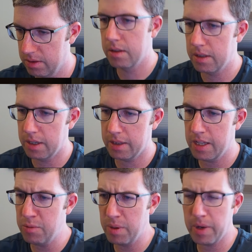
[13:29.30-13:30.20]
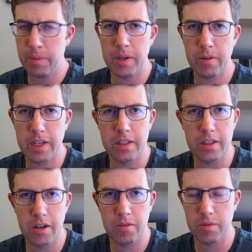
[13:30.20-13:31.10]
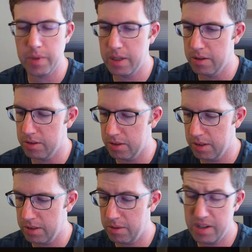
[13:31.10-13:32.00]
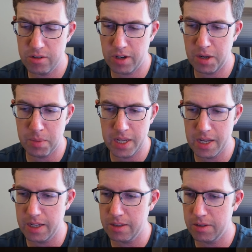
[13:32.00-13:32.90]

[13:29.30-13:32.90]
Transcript: And I think we might be ready to go from here. So let's go ahead and try to ping.